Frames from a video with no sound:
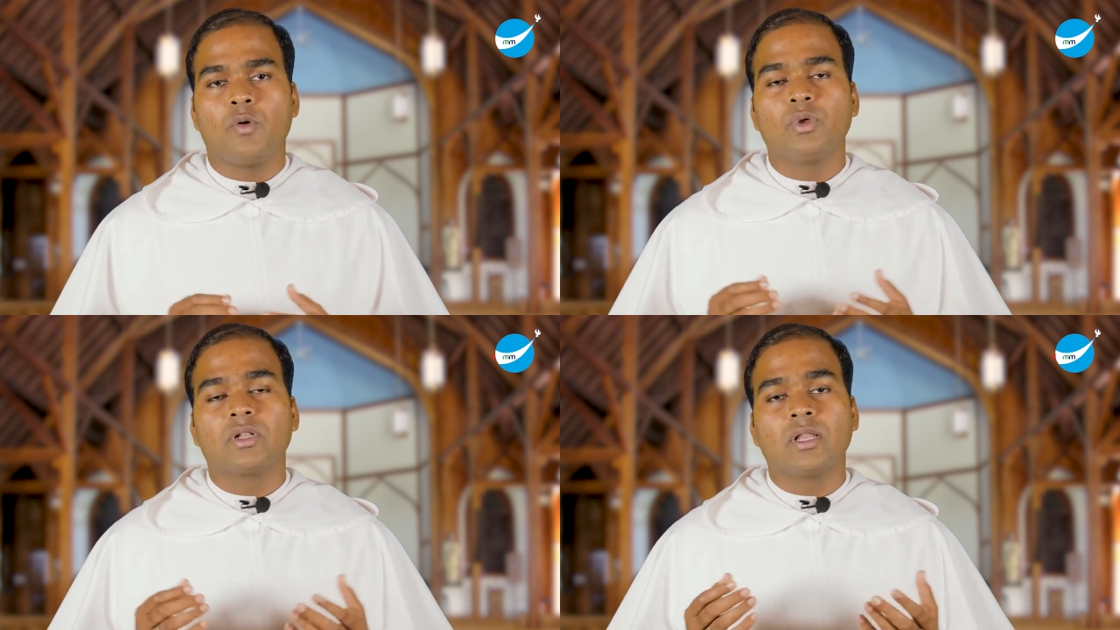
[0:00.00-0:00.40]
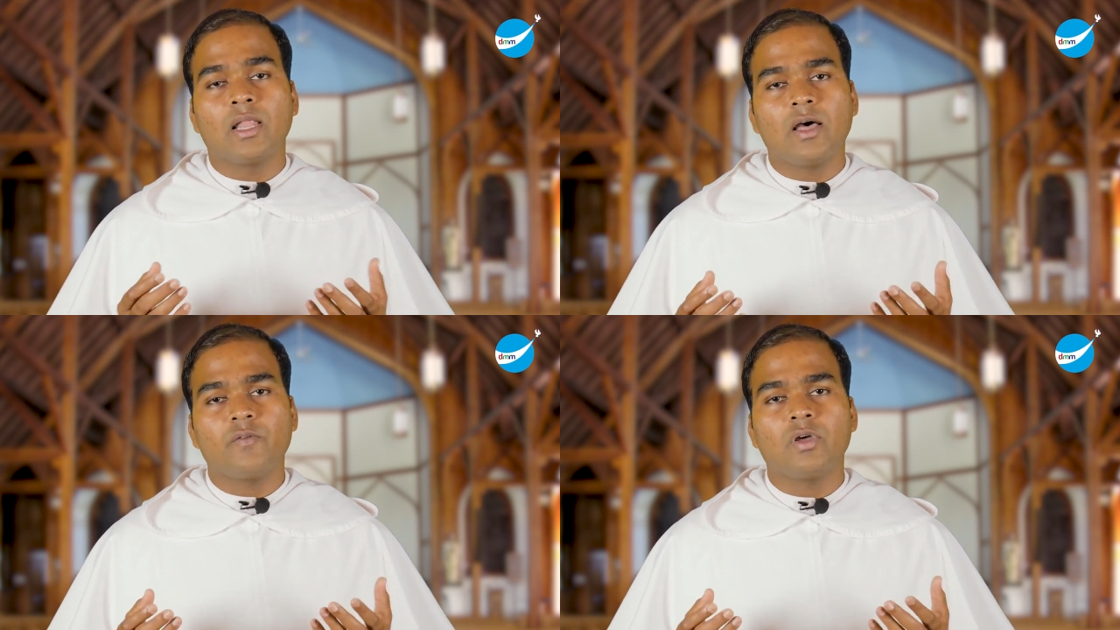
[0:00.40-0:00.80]
with
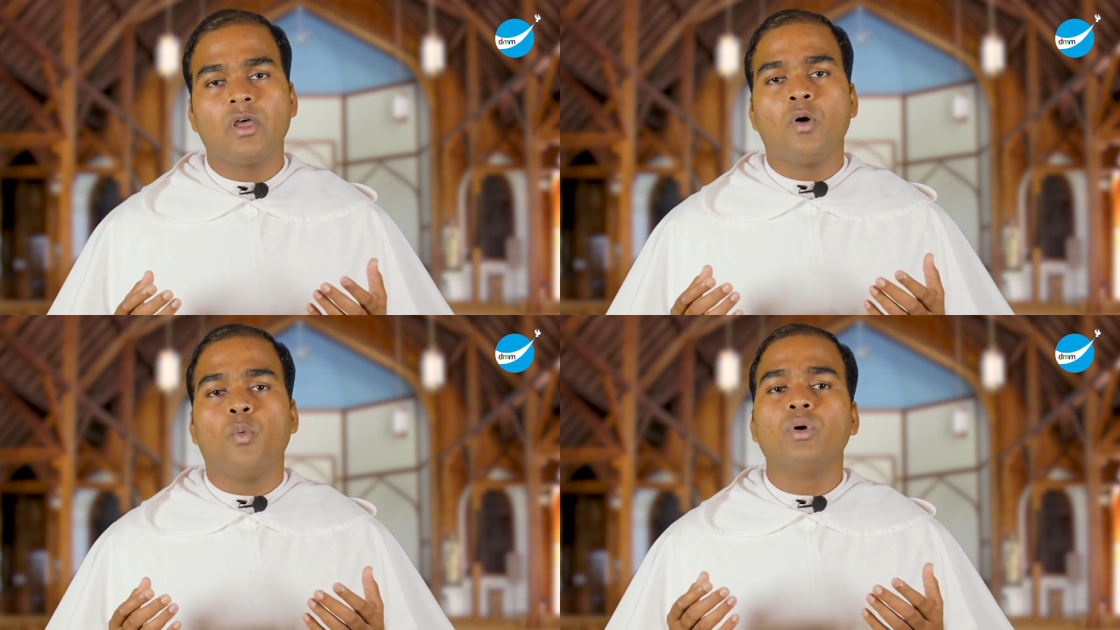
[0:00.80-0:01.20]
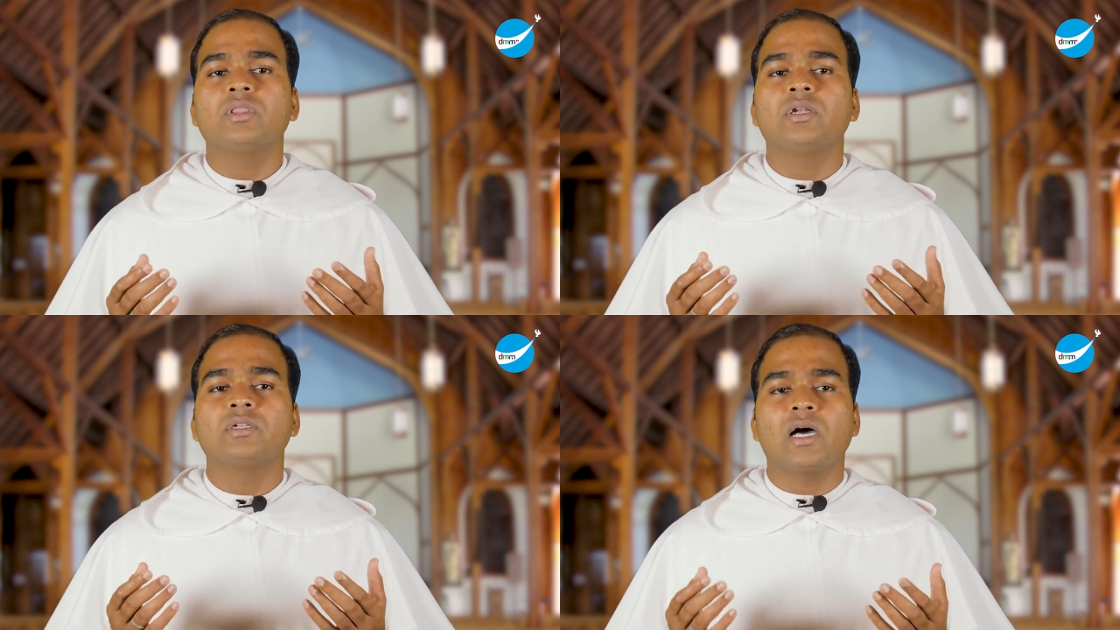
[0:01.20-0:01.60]
love,
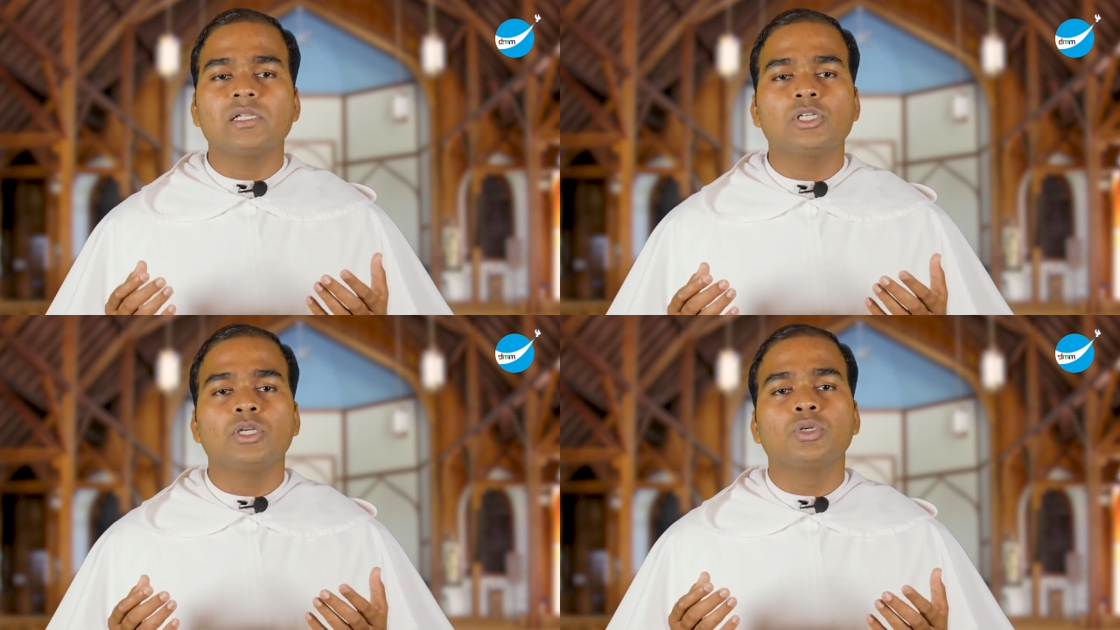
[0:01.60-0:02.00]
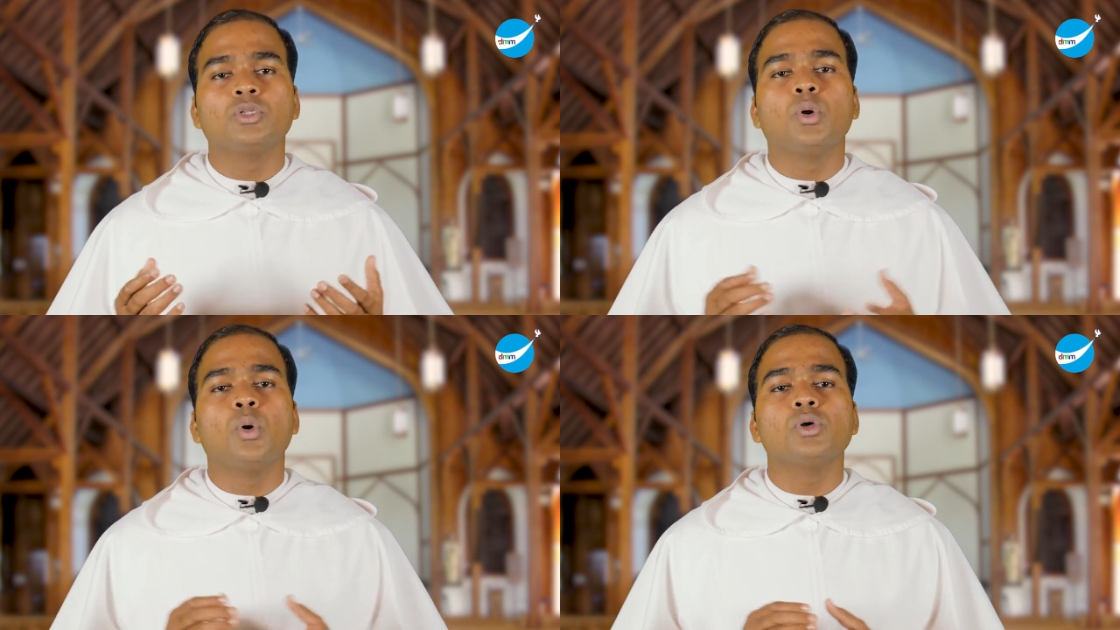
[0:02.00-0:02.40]
with a touch to
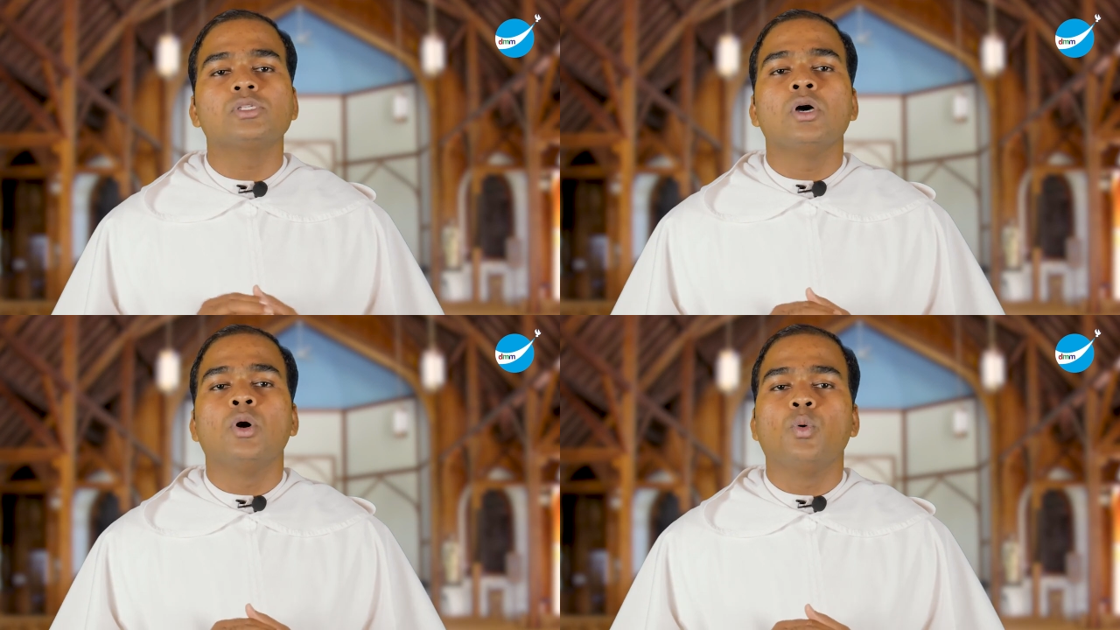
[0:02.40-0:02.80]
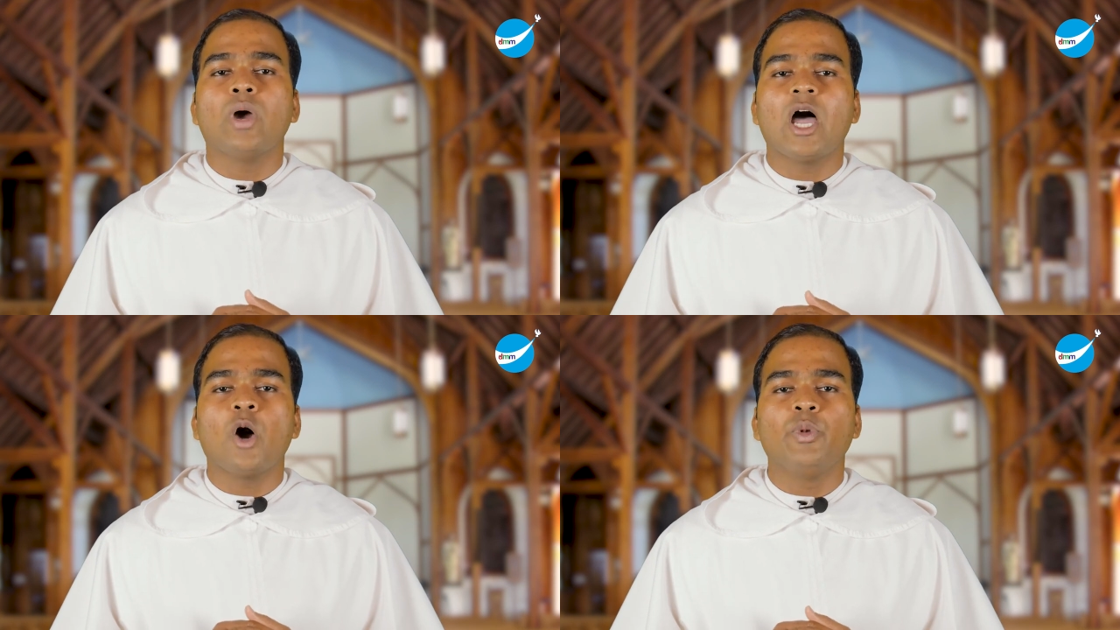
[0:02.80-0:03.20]
those who
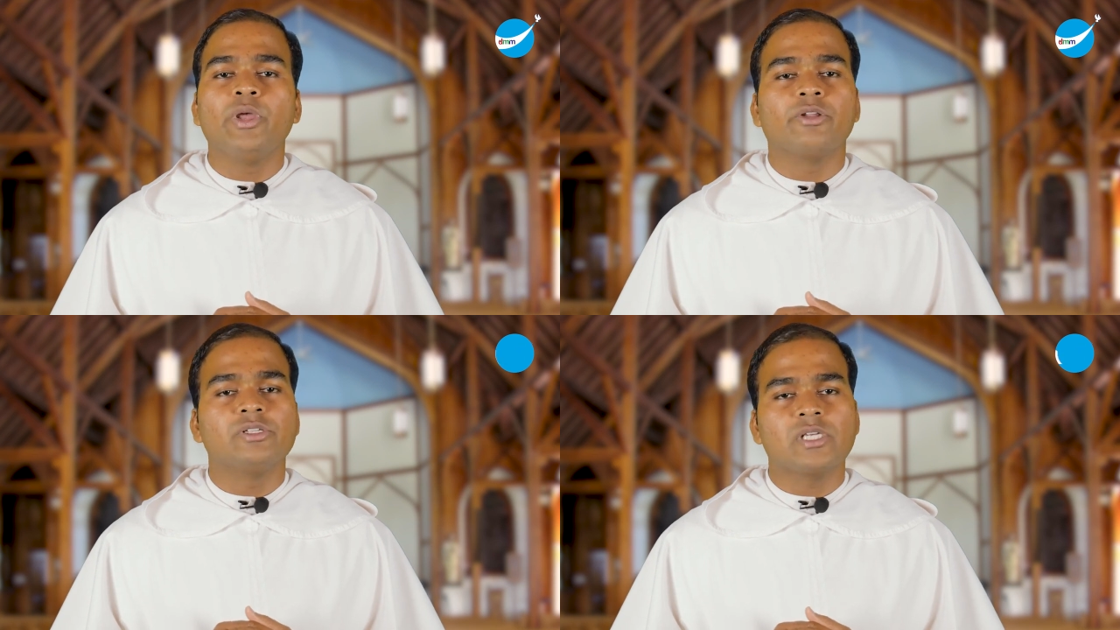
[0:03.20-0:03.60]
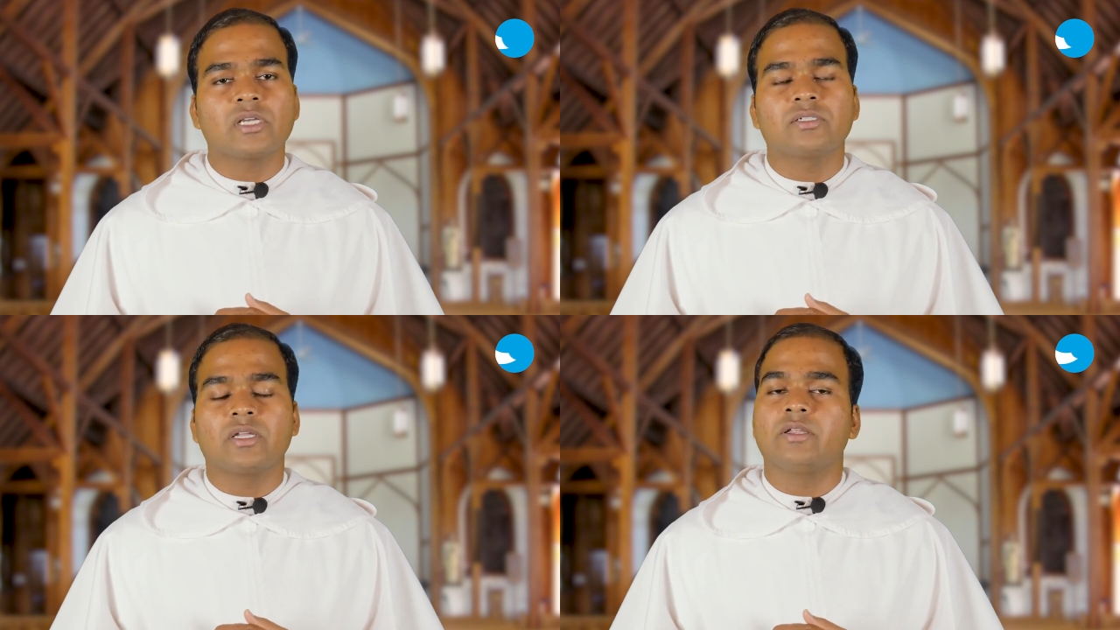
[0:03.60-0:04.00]
have been
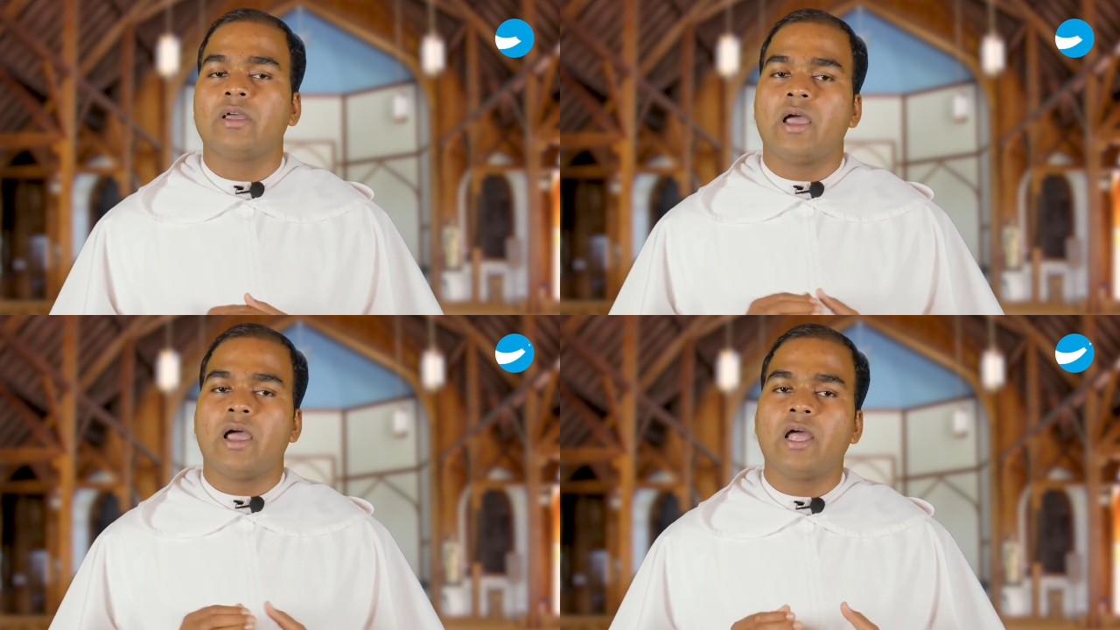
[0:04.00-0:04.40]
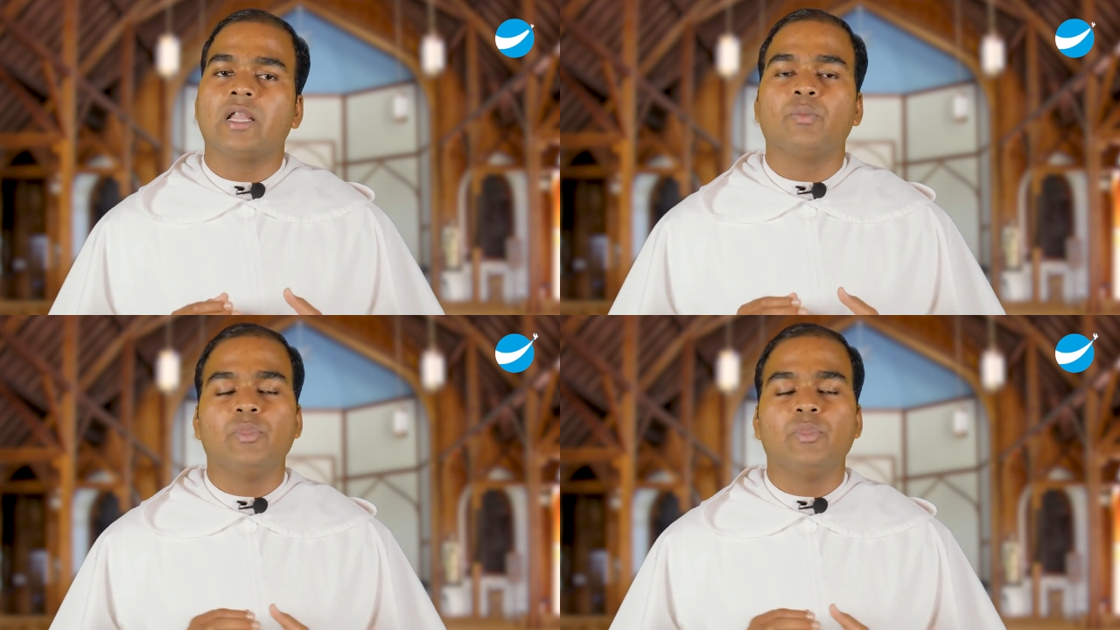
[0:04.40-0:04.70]
rejected and